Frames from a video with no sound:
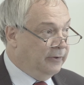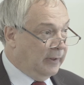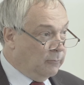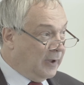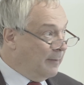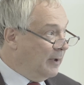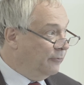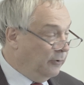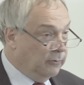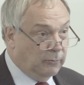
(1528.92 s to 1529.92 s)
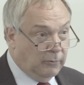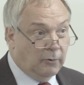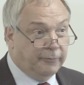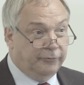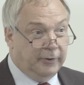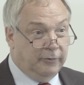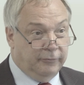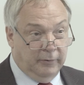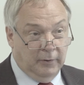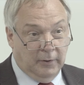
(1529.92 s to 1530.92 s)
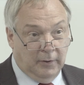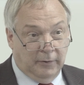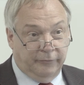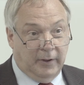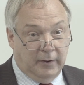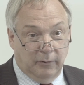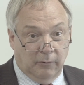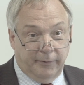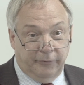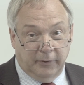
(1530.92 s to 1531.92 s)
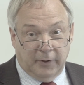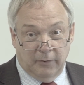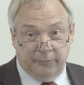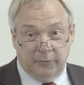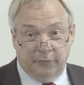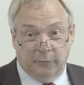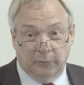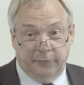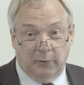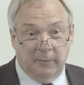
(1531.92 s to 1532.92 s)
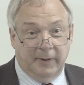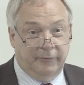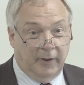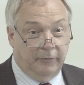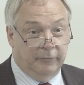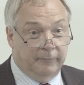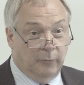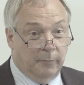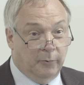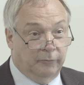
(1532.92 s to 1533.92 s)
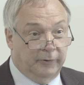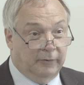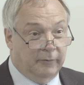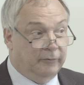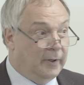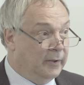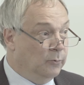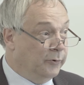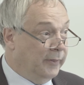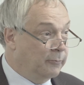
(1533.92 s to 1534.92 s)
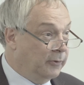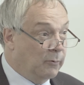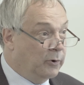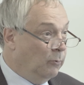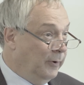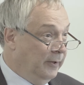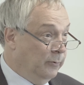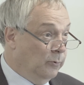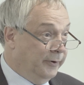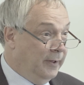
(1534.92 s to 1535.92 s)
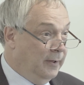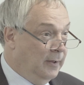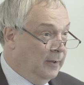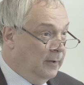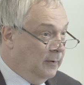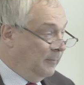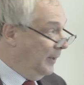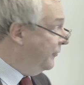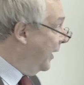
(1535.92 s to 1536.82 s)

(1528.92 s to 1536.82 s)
means they will come out to your offices, sit in your office, and go through the source documentation for the project. So it's like an audit. They'll, they'll call it an audit. In